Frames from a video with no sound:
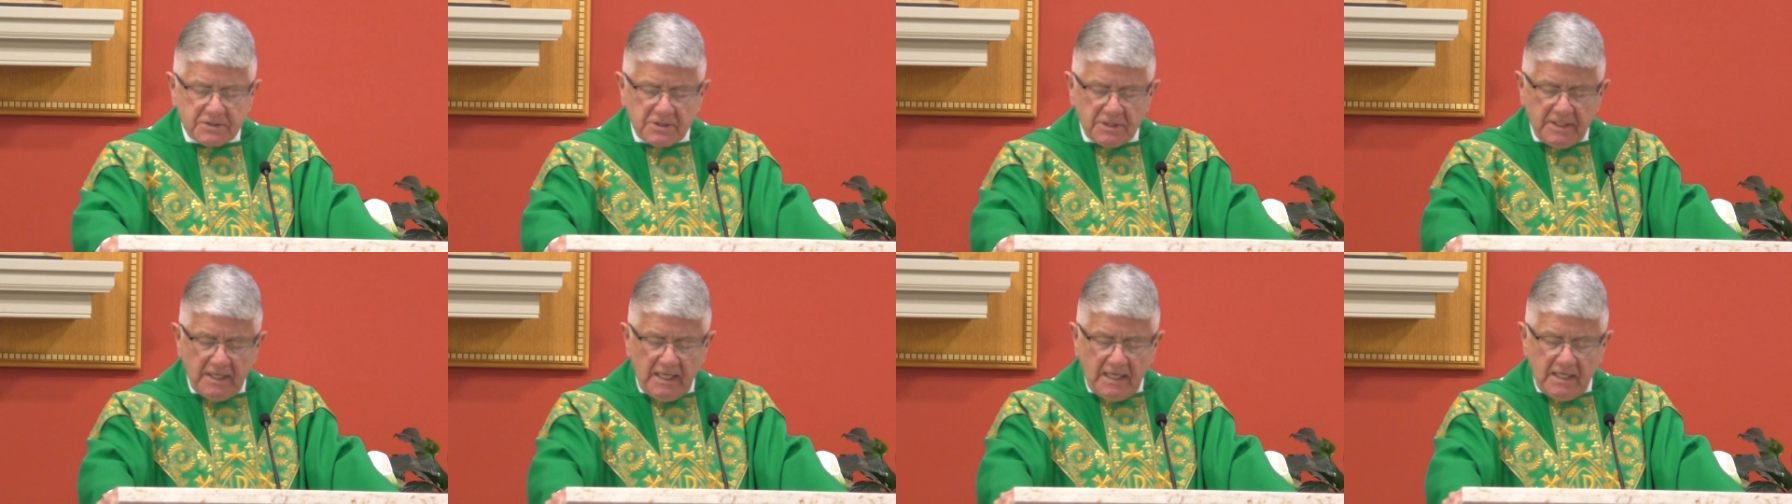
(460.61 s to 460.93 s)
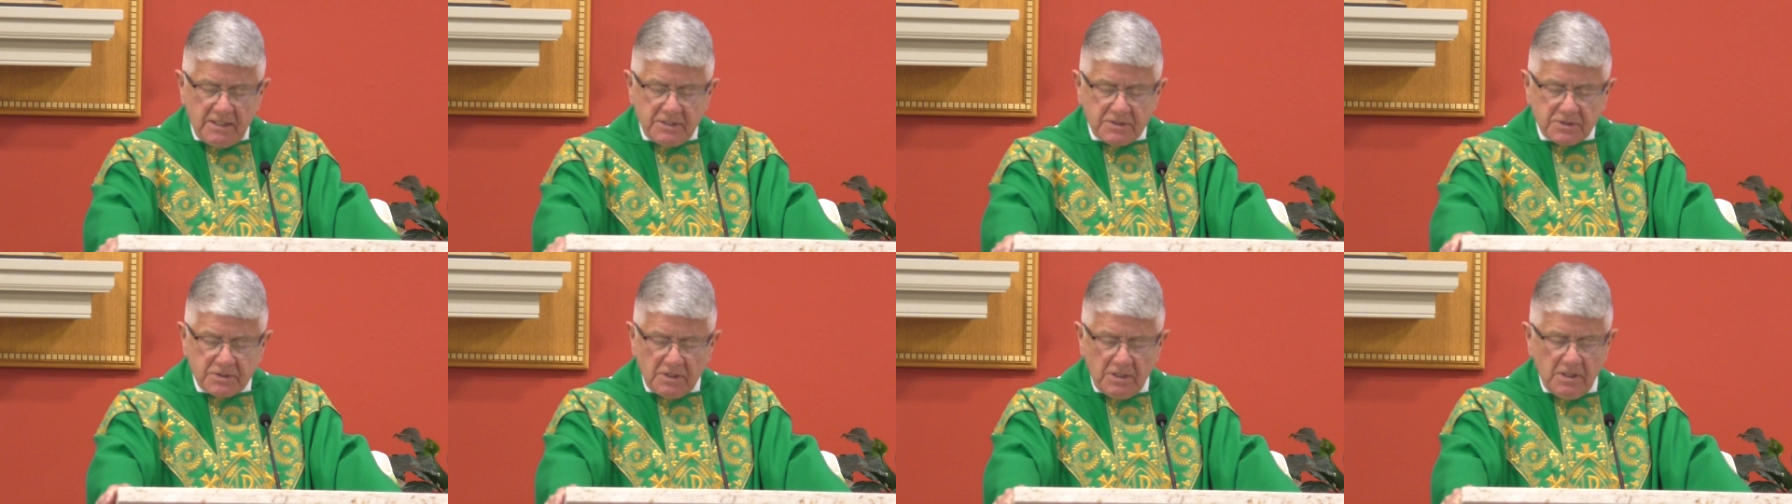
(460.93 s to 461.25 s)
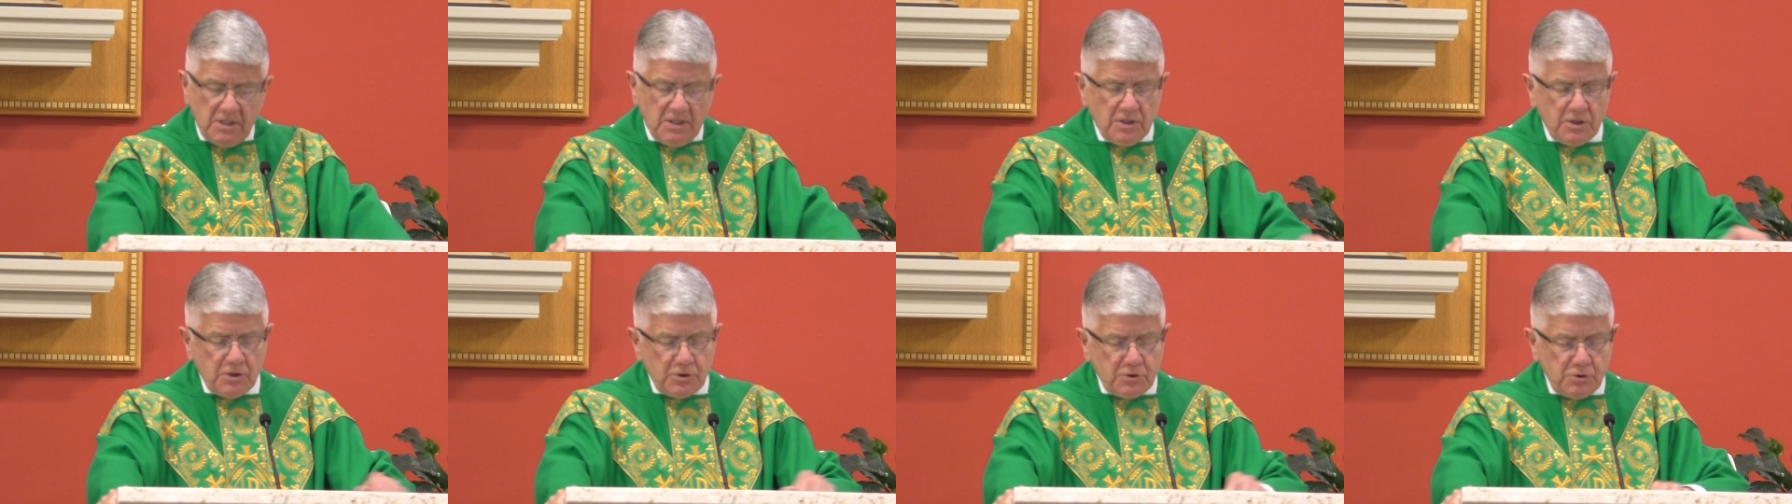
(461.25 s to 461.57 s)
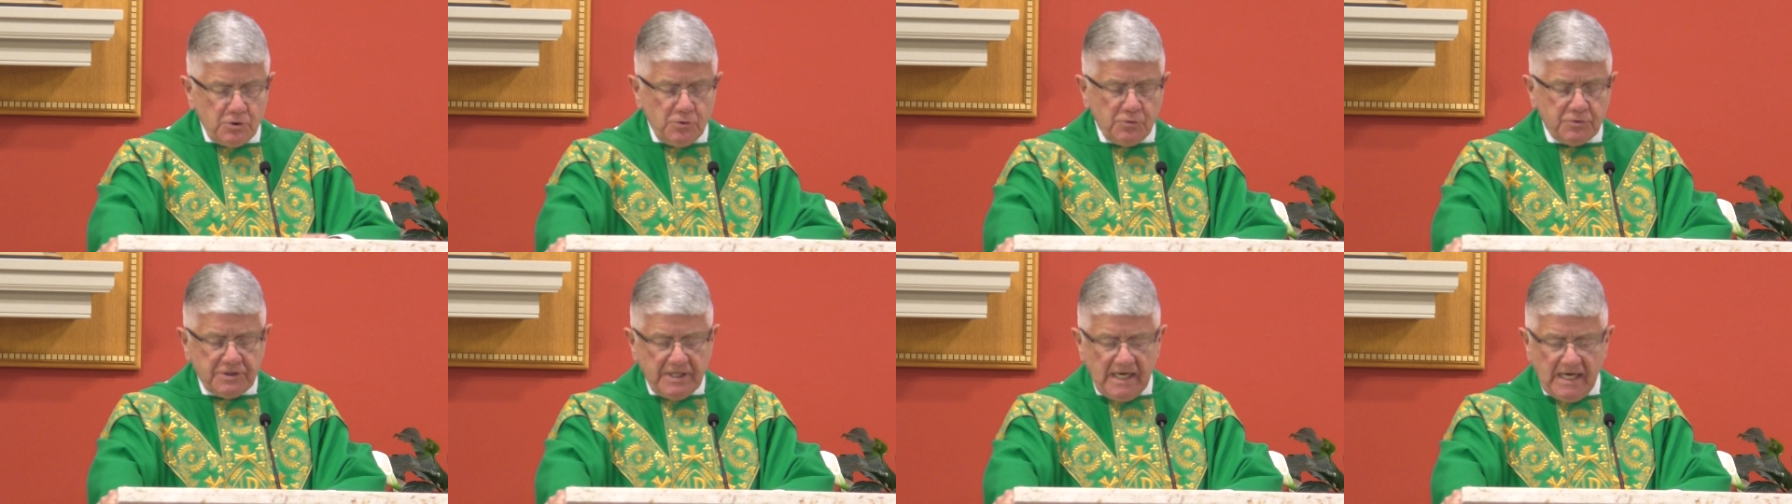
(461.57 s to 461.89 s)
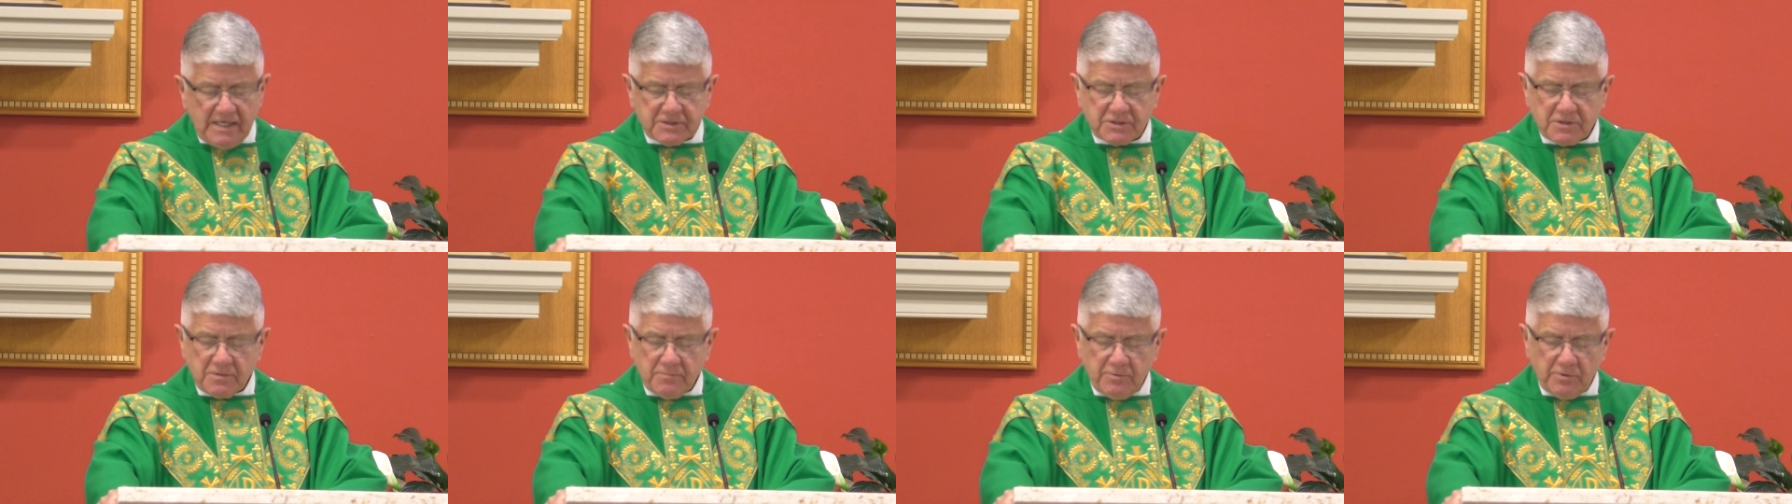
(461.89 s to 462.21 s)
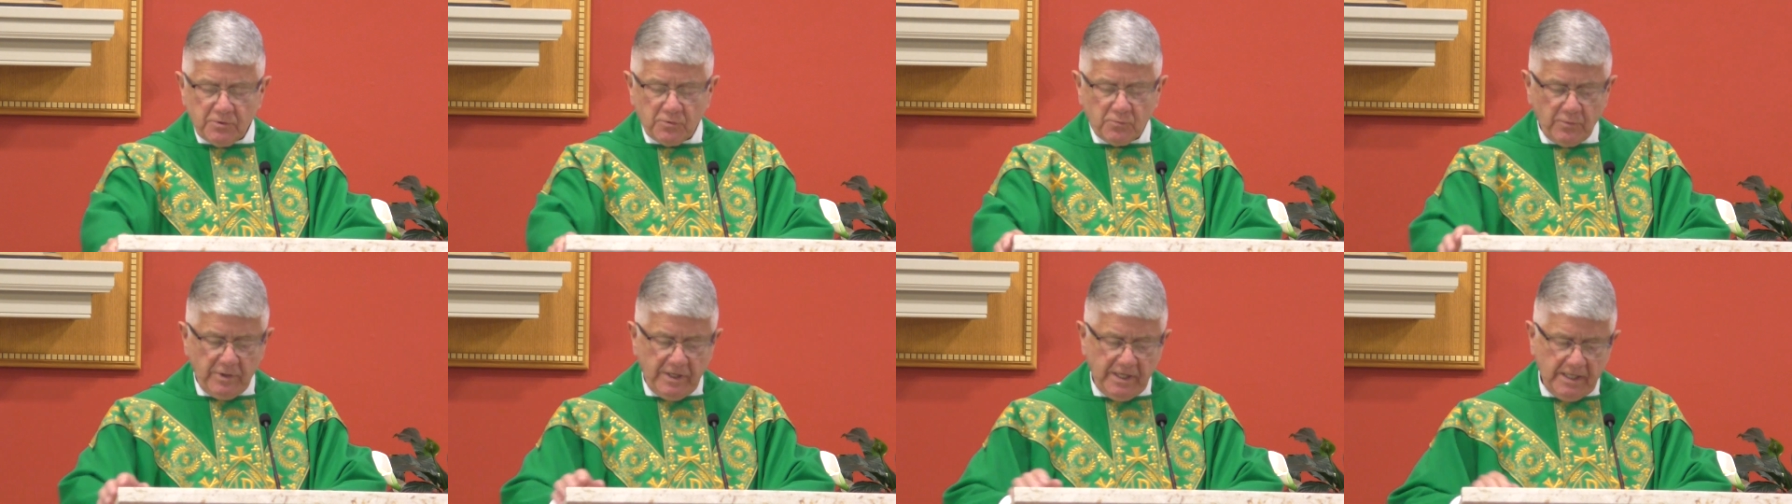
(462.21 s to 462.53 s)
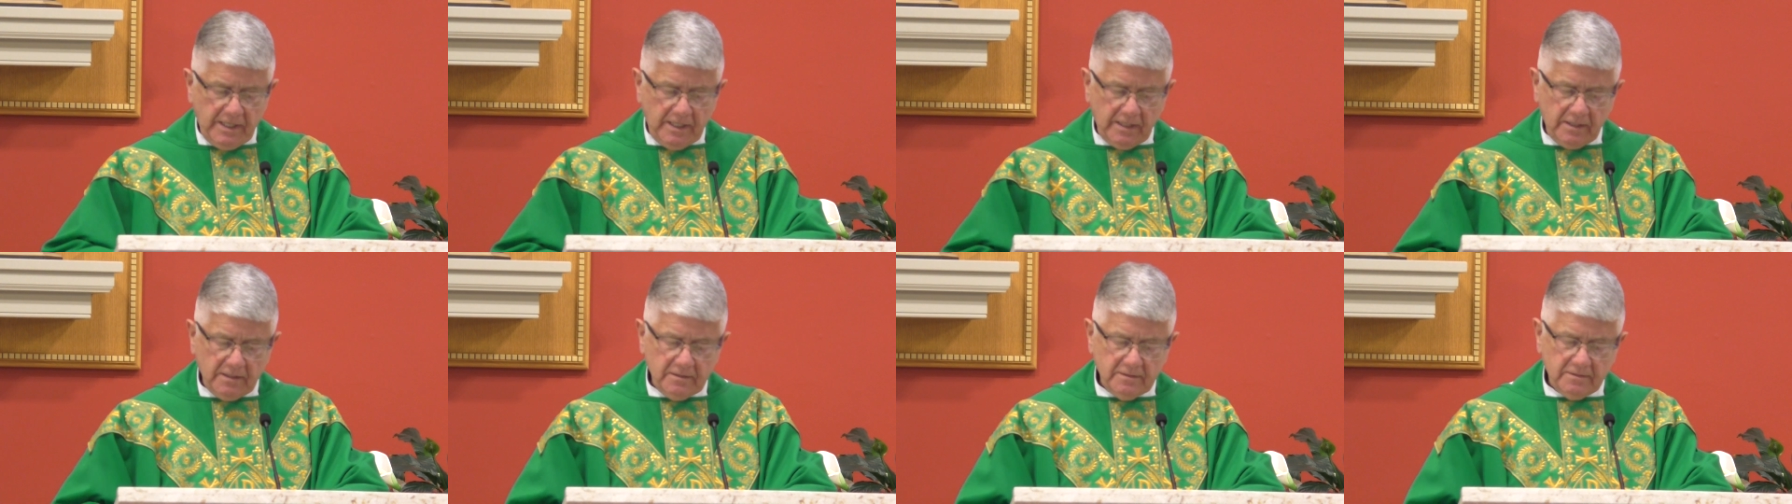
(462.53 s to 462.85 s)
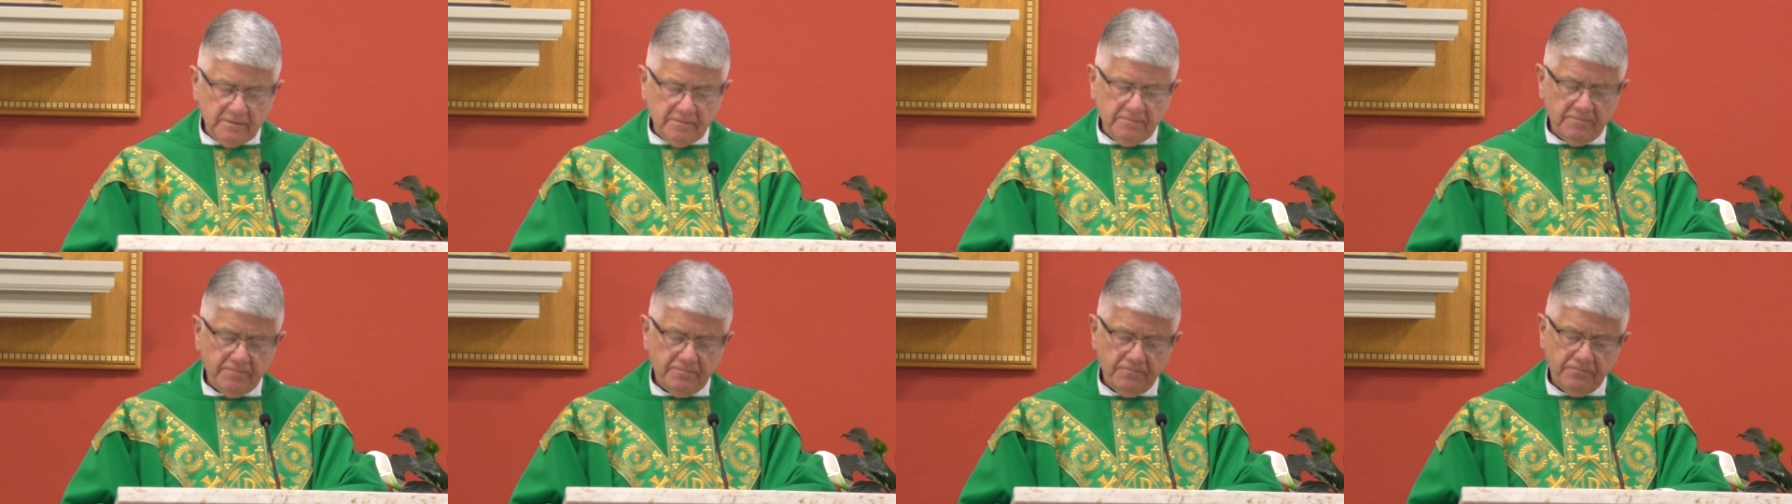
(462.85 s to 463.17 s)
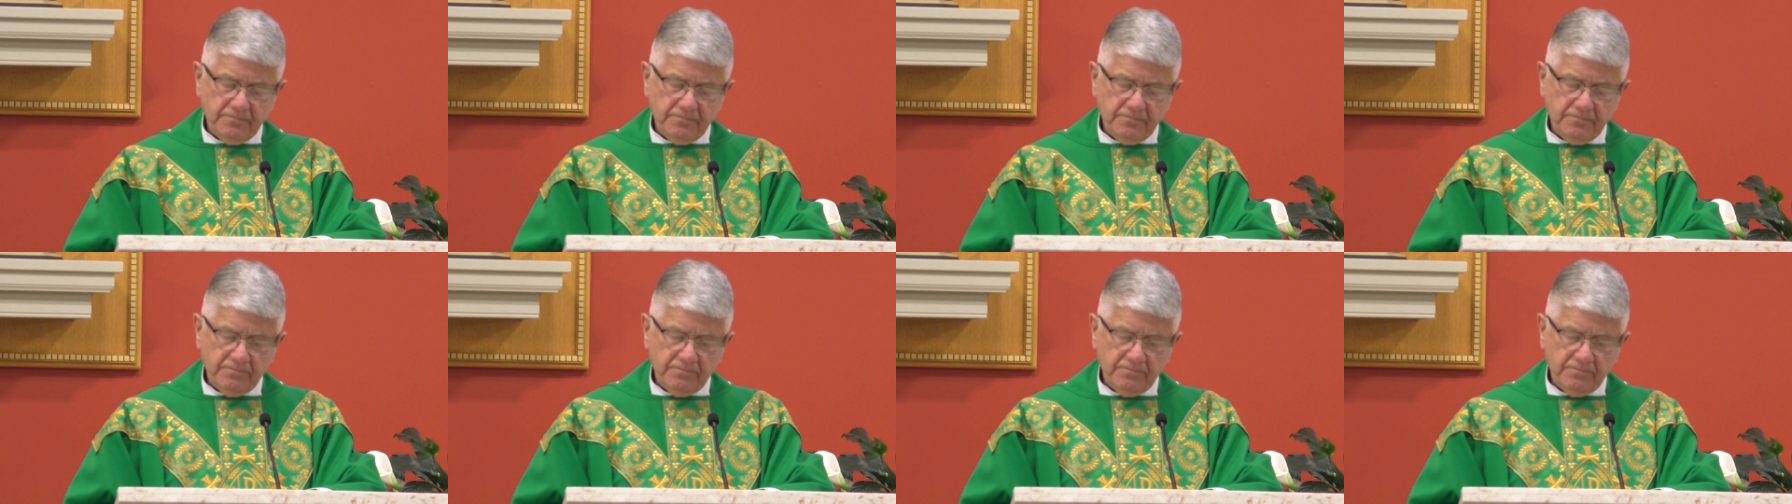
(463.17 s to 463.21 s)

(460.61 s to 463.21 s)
today's New Testament reading,